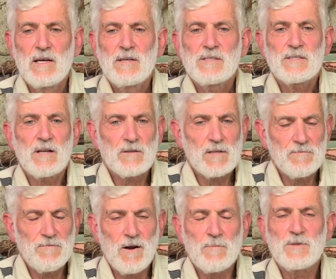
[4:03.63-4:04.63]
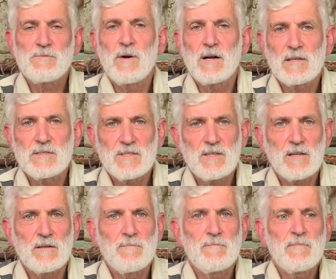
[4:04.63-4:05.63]
Started farmers markets,
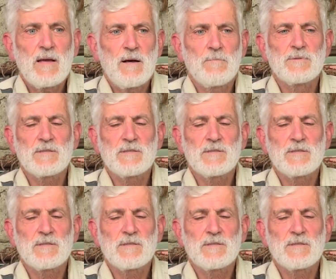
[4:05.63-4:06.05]
helped